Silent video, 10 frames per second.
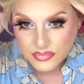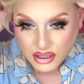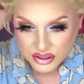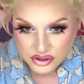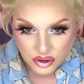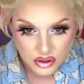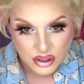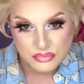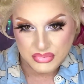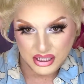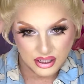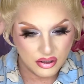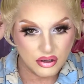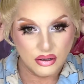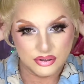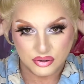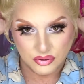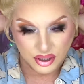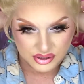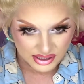you don't, meaning
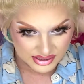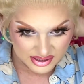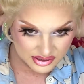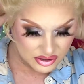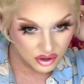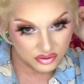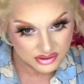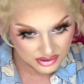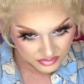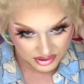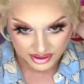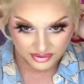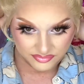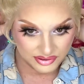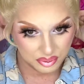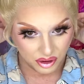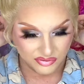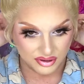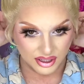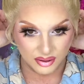I suggest not to do like a flip over
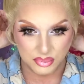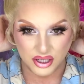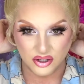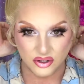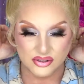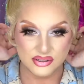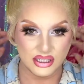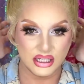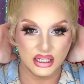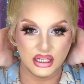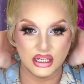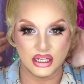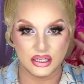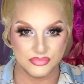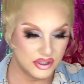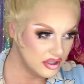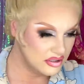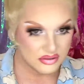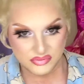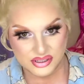thing, because you could
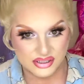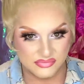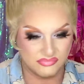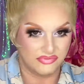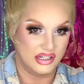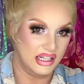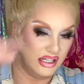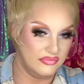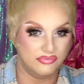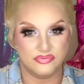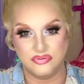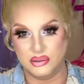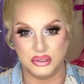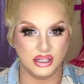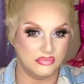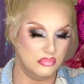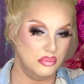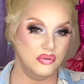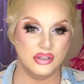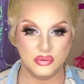just risk flicking and flipping and
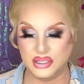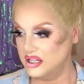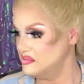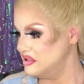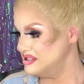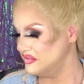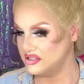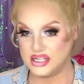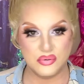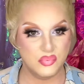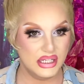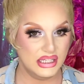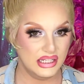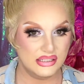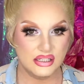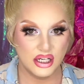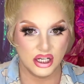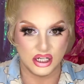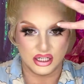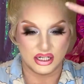moving the wig, especially if it's a wig that's
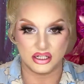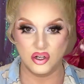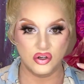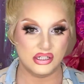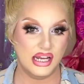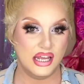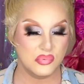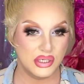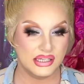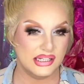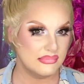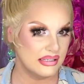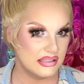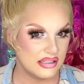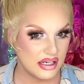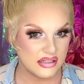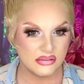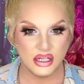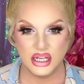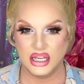like a long down wig that's been styled.
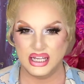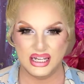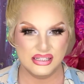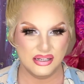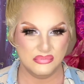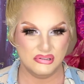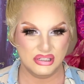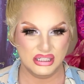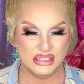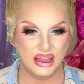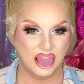It ends up looking,